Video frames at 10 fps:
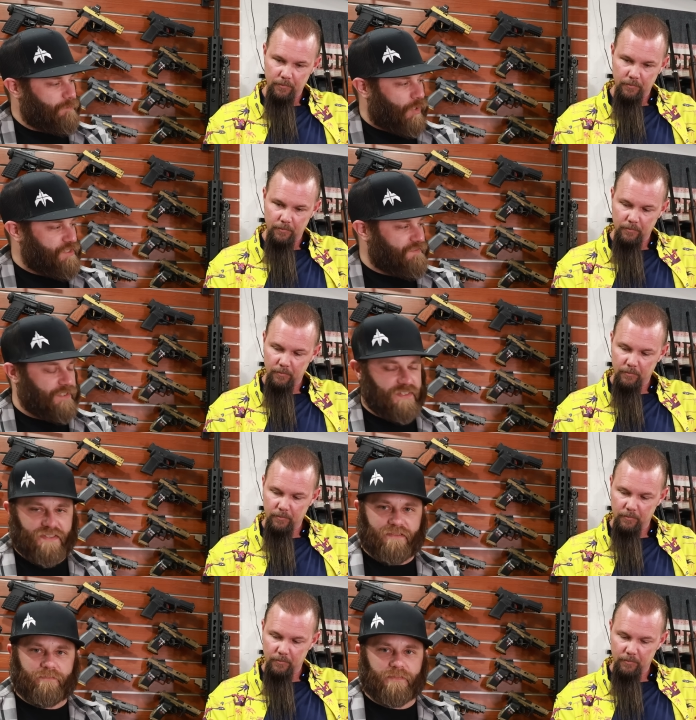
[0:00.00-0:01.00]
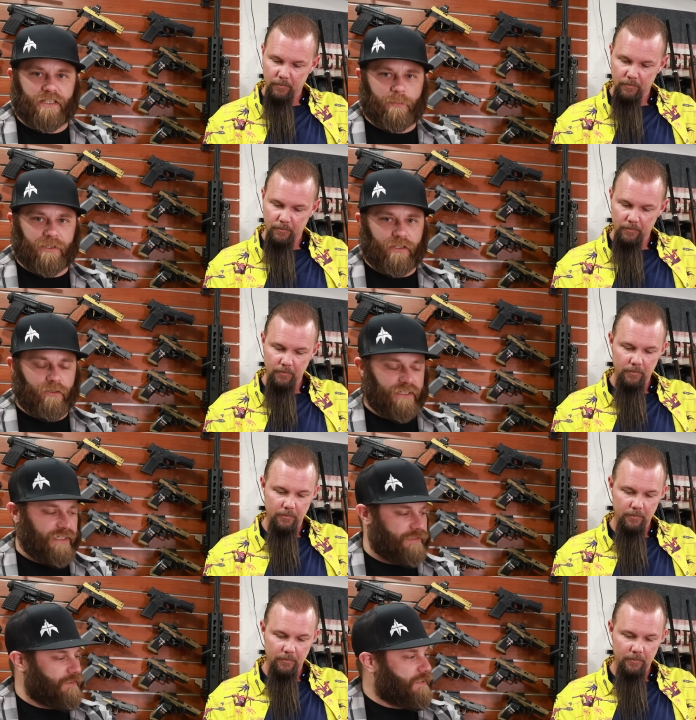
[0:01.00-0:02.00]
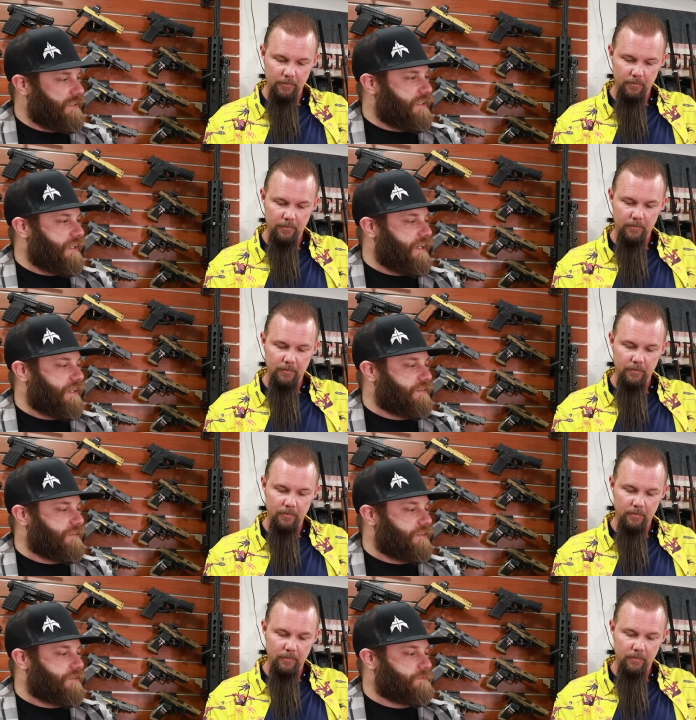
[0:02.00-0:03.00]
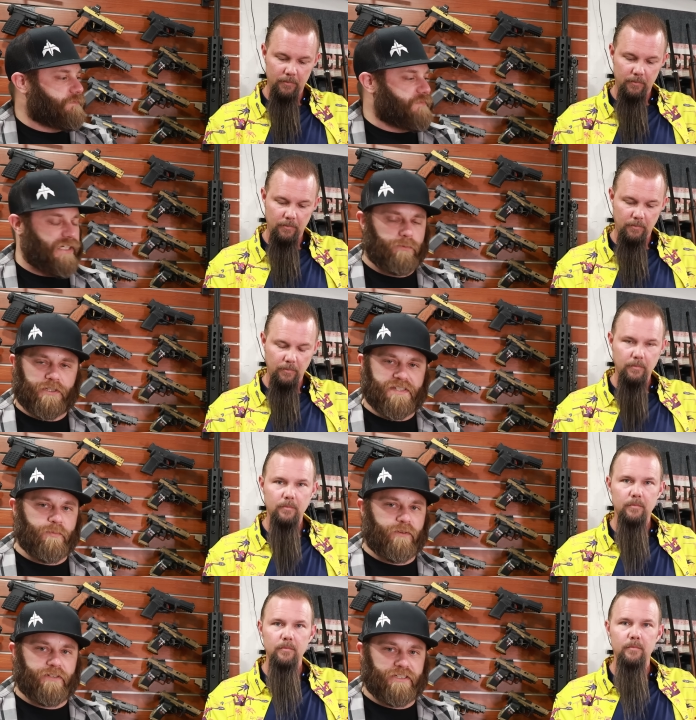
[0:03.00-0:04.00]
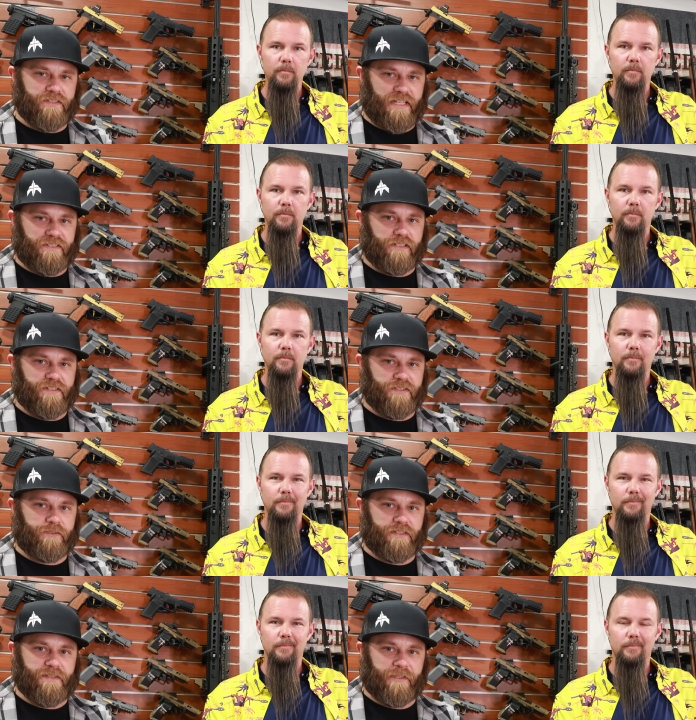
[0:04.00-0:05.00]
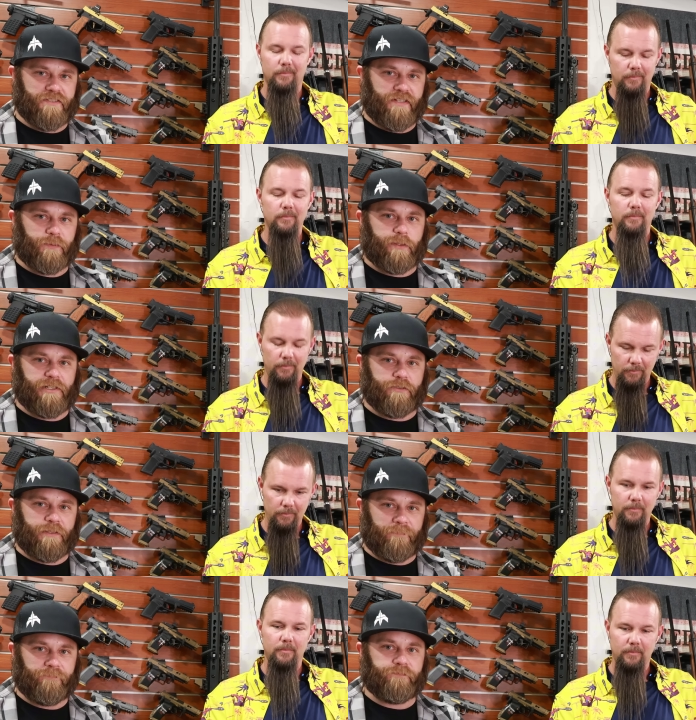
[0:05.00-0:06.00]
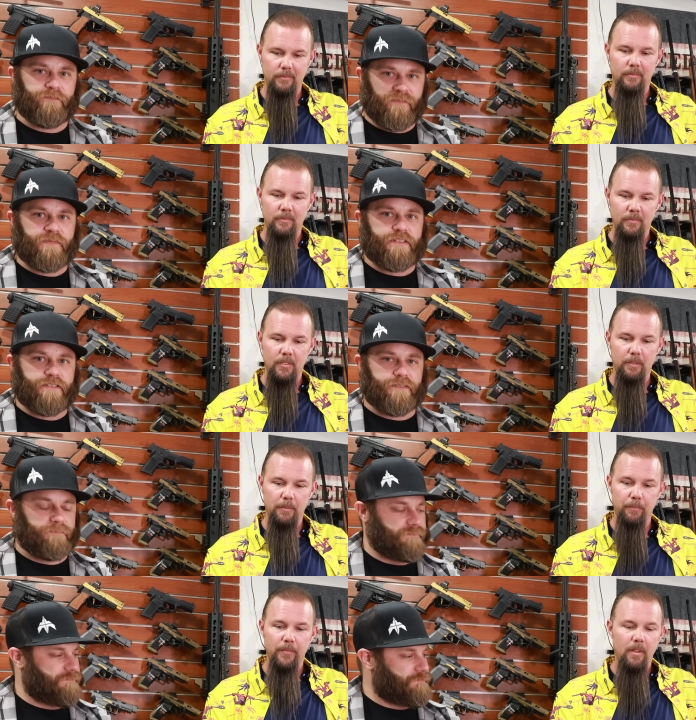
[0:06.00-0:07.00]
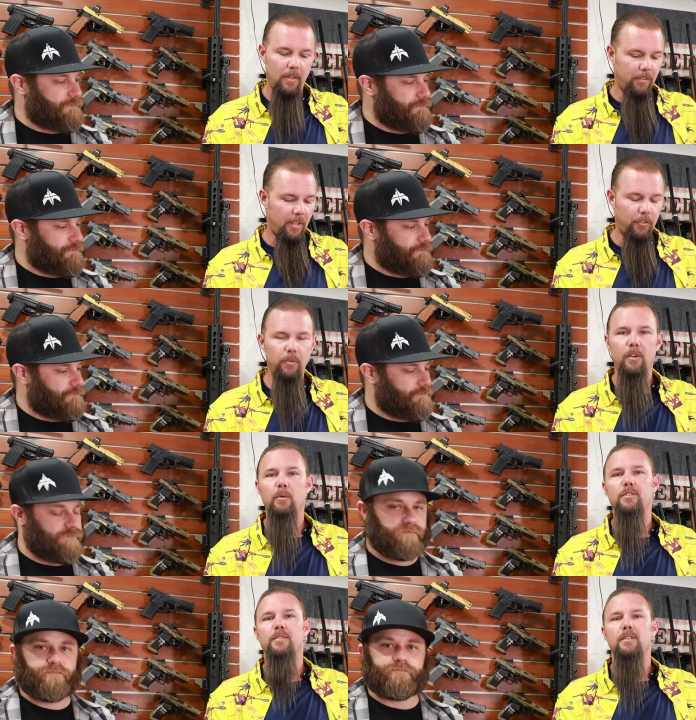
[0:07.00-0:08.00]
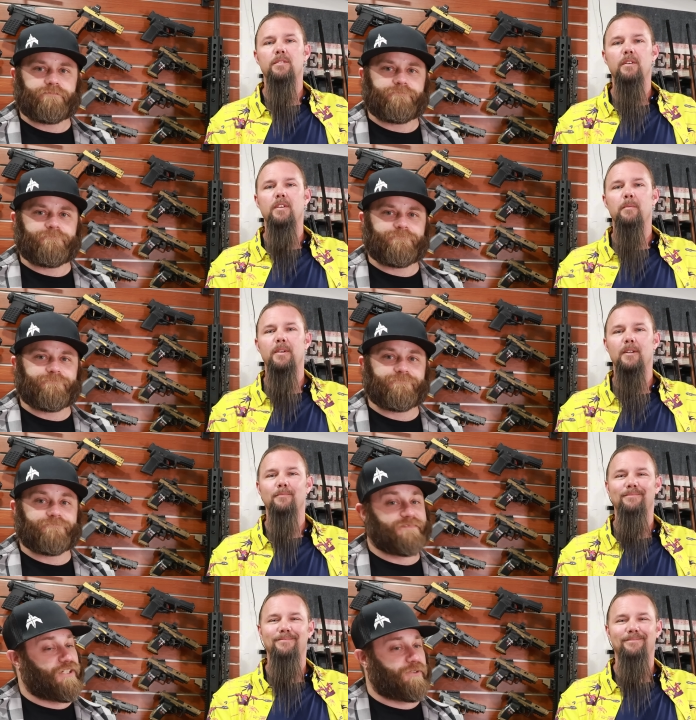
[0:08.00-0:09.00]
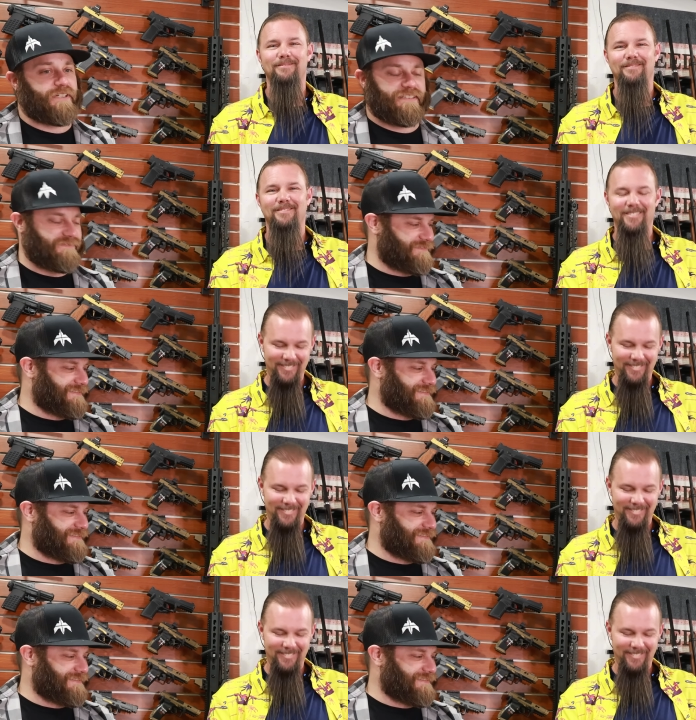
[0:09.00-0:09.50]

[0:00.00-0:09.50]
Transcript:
Speaker 1: parts for this, get it up and going again. And yeah, we'll get some more videos out to y'all soon on some other stuff we're going to be
Speaker 2: doing. Yep. Stay tuned. Always fun stuff coming up.
Speaker 1: Oh, yeah.